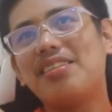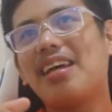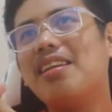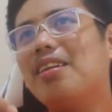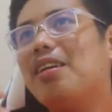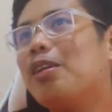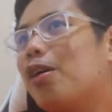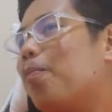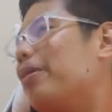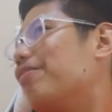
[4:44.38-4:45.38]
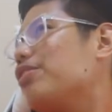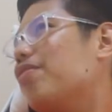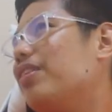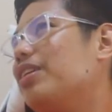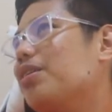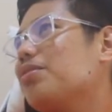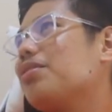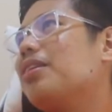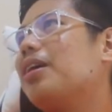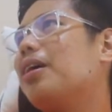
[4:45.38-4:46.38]
nga, you said in your previous
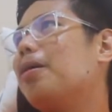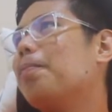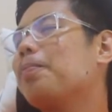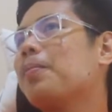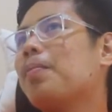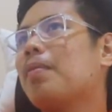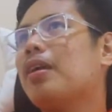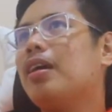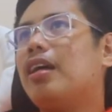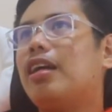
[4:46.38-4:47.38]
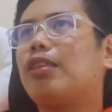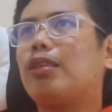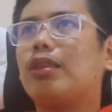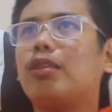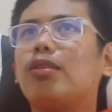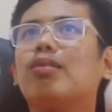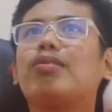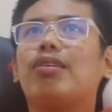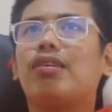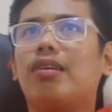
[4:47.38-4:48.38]
videos na it
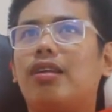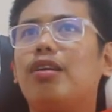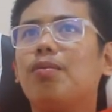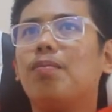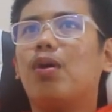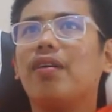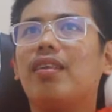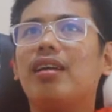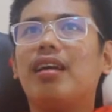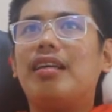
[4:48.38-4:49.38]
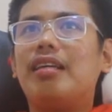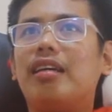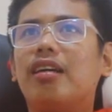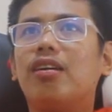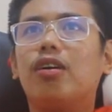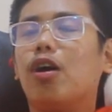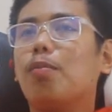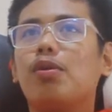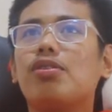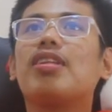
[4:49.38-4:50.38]
took you more than a year or
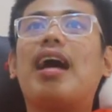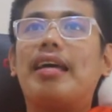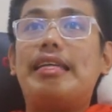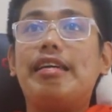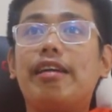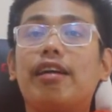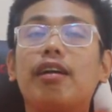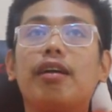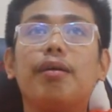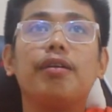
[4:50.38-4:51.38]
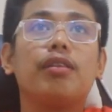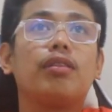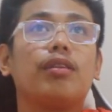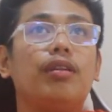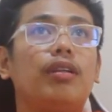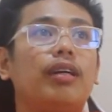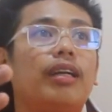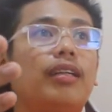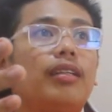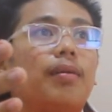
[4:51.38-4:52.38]
almost a year to
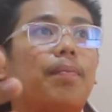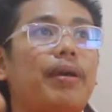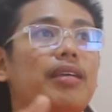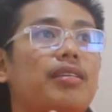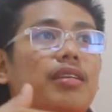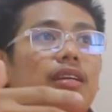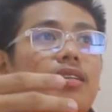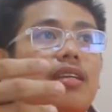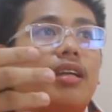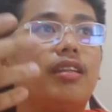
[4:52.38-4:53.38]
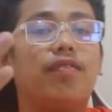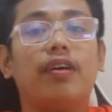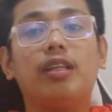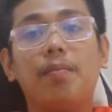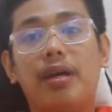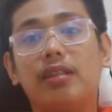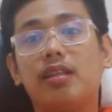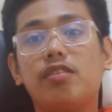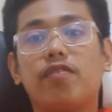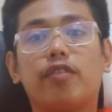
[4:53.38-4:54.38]
learn the basics and the
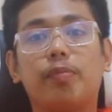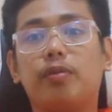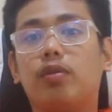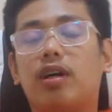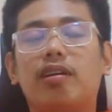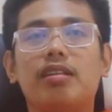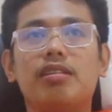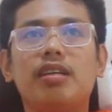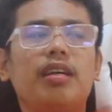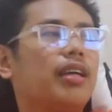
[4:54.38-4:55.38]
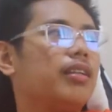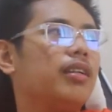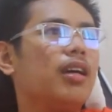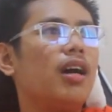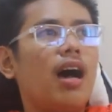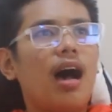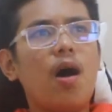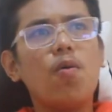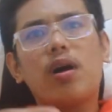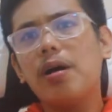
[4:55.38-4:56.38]
fundamentals of cryptocurrency, and
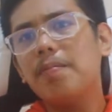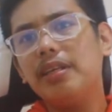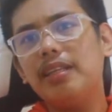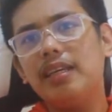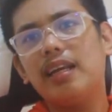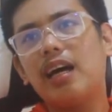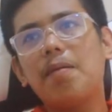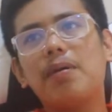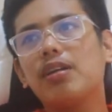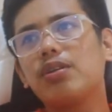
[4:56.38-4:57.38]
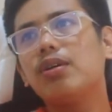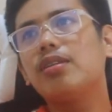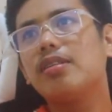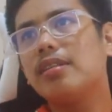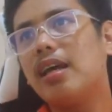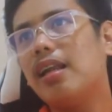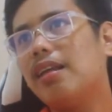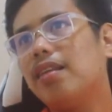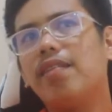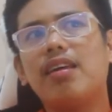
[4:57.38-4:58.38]
how come hindi ka nakapag-short sell?
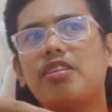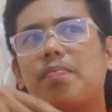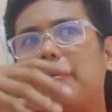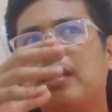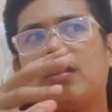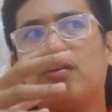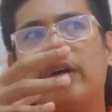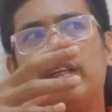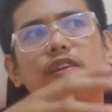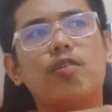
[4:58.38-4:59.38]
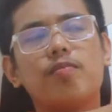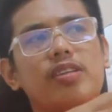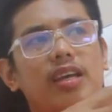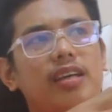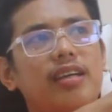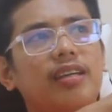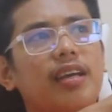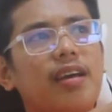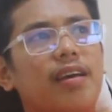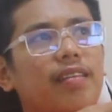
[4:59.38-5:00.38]
And that's Bitcoin, you know what I'm saying?
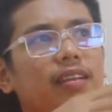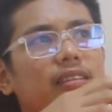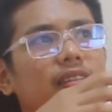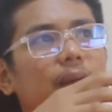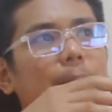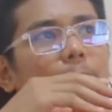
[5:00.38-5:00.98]
That's the